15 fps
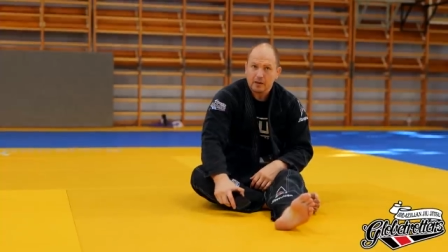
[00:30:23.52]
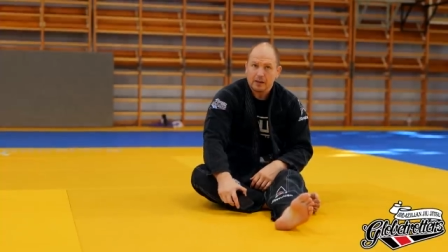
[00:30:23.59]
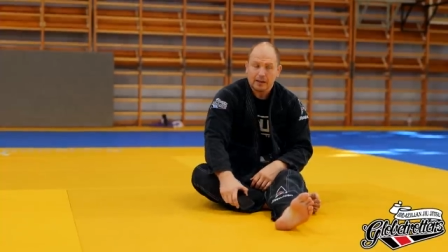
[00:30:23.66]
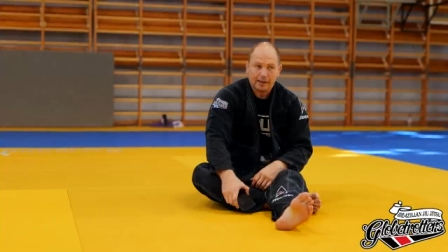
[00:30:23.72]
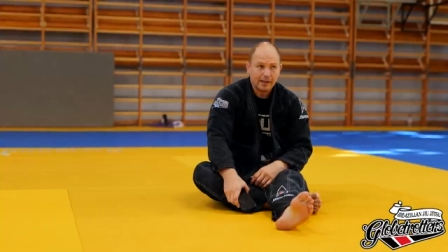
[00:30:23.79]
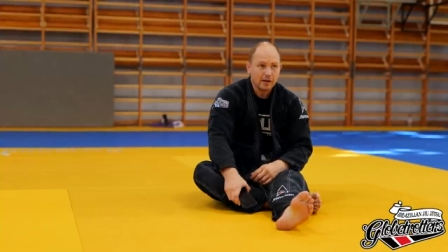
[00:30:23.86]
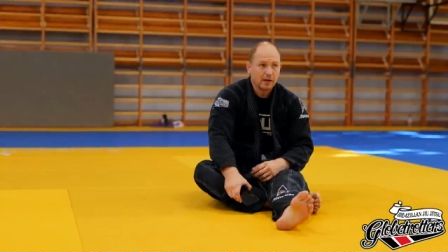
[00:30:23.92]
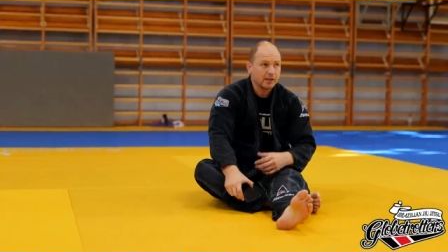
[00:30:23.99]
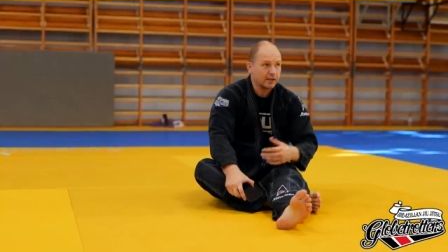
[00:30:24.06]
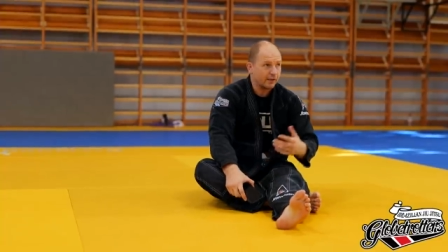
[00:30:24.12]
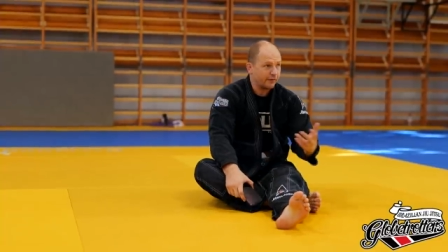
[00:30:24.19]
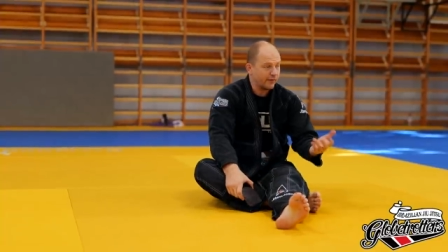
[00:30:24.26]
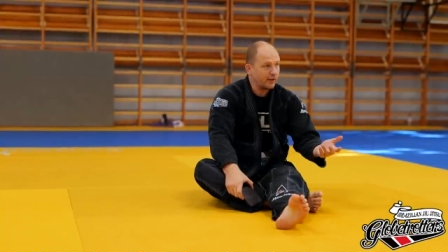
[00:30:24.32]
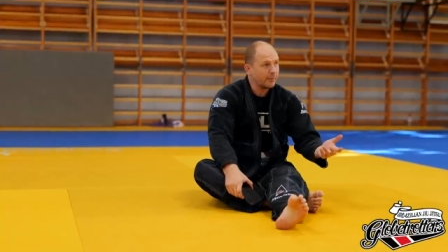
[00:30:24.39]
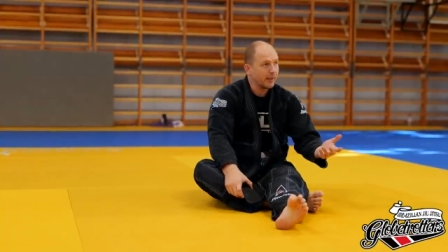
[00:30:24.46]
And later it's a
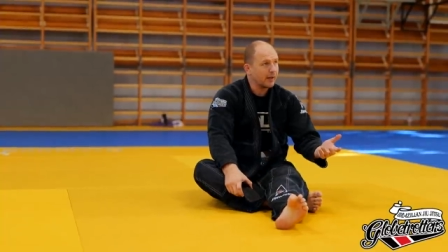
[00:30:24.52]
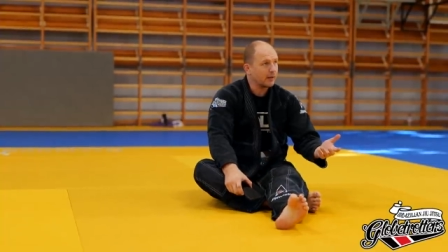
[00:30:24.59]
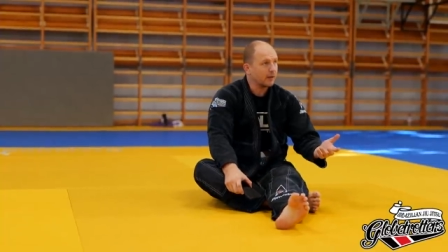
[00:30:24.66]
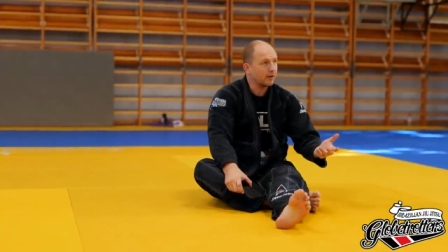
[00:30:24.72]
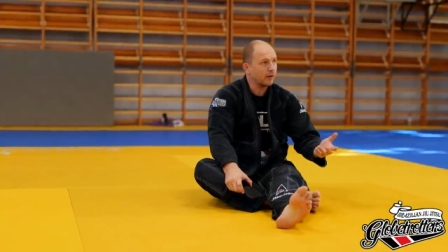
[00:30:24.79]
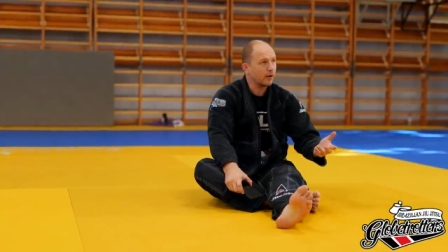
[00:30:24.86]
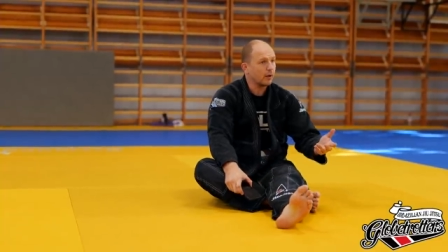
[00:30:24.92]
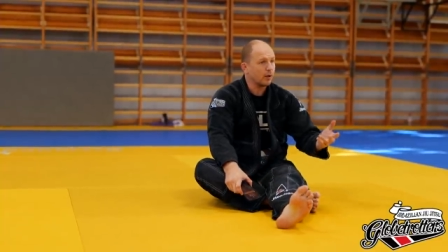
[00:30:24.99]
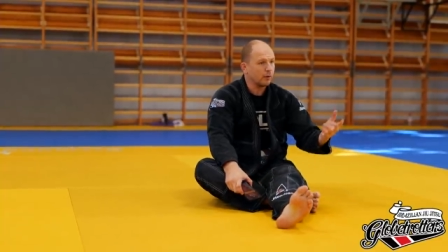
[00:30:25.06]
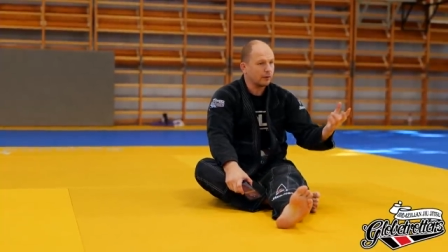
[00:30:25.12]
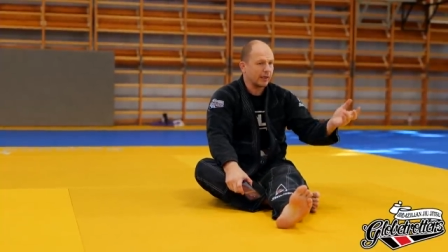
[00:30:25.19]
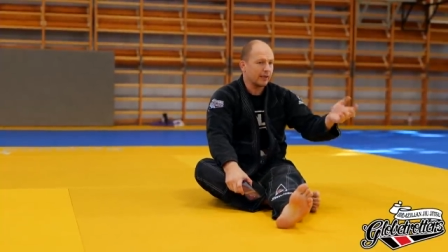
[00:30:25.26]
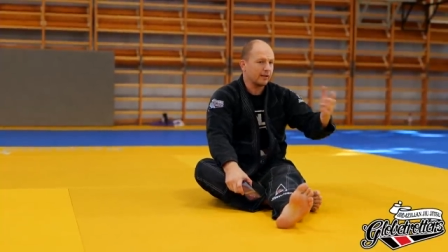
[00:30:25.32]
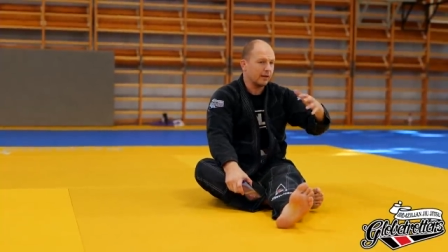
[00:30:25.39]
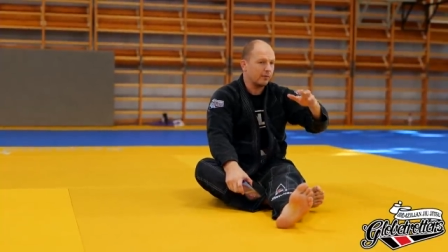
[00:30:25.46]
feedback, you know, you
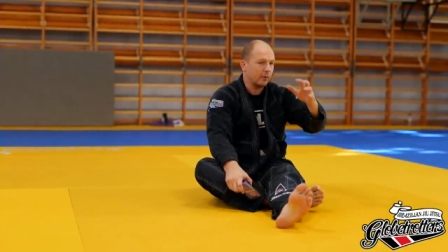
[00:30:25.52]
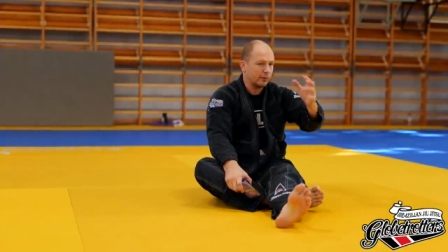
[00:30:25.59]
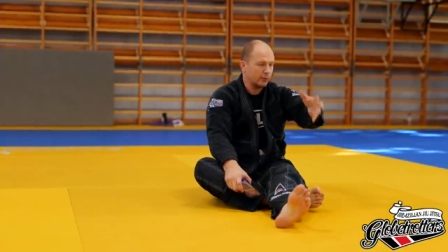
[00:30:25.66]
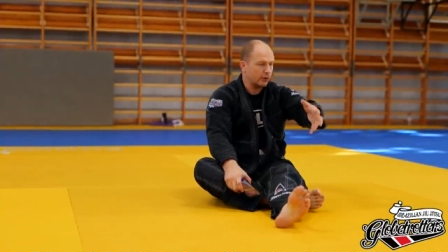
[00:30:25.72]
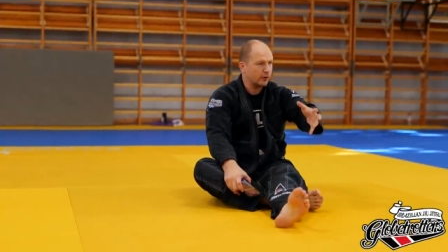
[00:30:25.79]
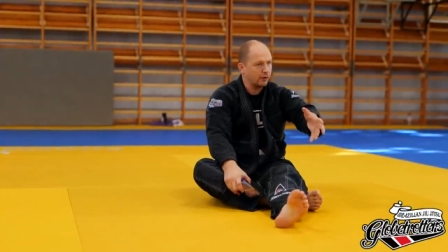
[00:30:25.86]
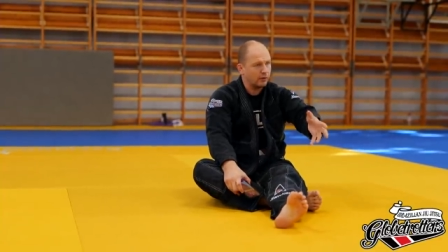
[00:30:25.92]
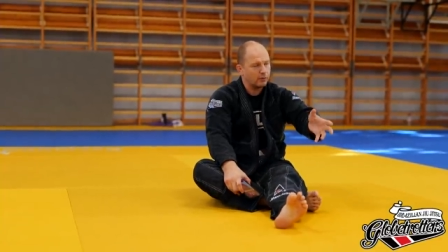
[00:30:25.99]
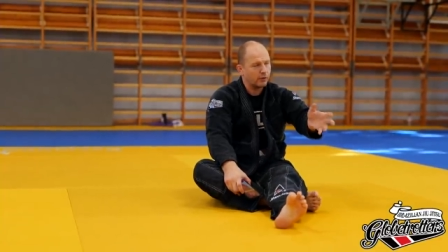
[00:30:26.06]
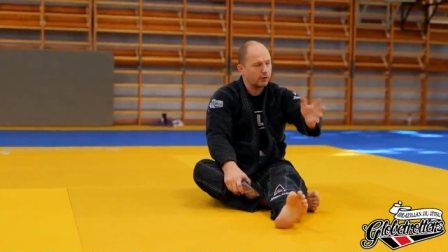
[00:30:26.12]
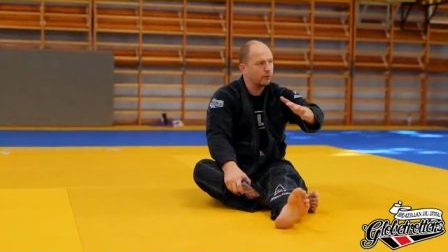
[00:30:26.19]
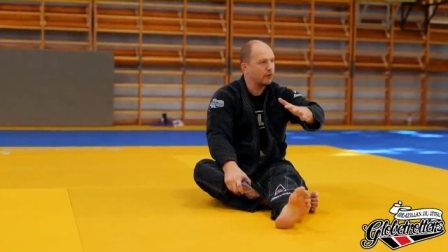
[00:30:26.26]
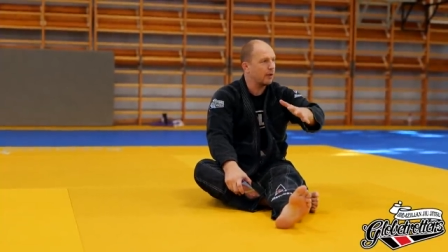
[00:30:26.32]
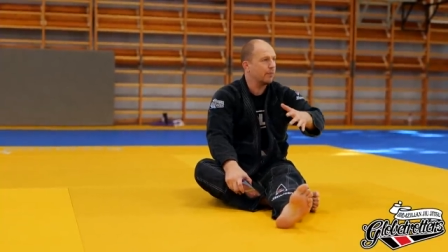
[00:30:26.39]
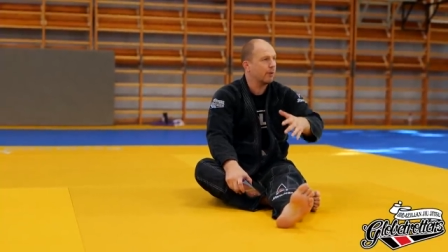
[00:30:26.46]
tell them what was good,
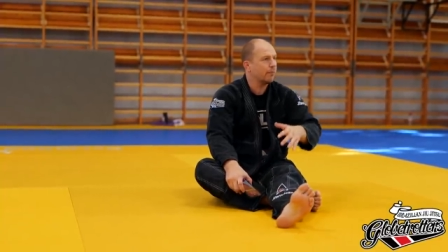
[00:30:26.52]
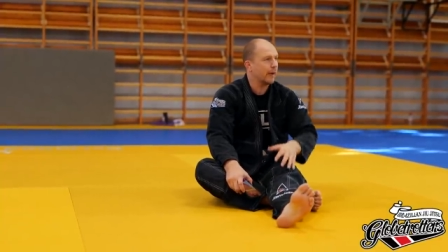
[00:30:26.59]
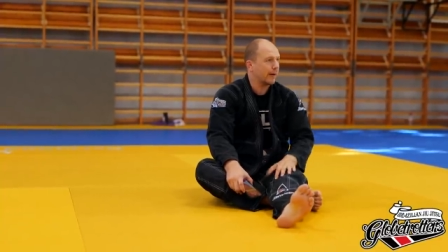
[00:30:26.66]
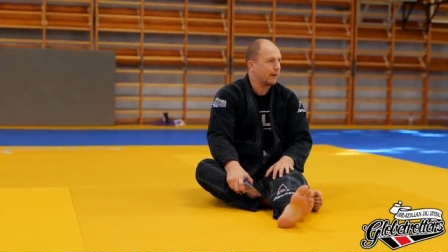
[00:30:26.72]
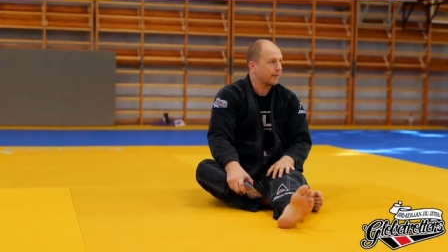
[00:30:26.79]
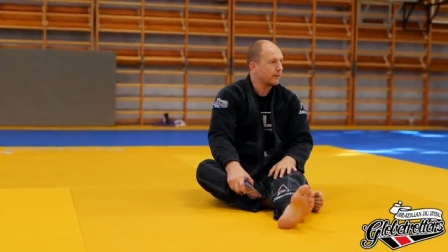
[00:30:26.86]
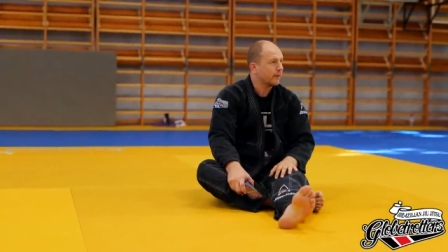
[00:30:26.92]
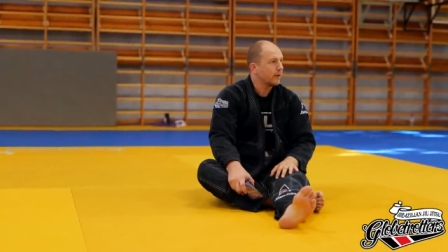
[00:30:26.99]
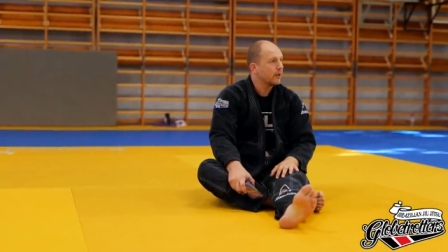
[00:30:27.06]
what could have been better.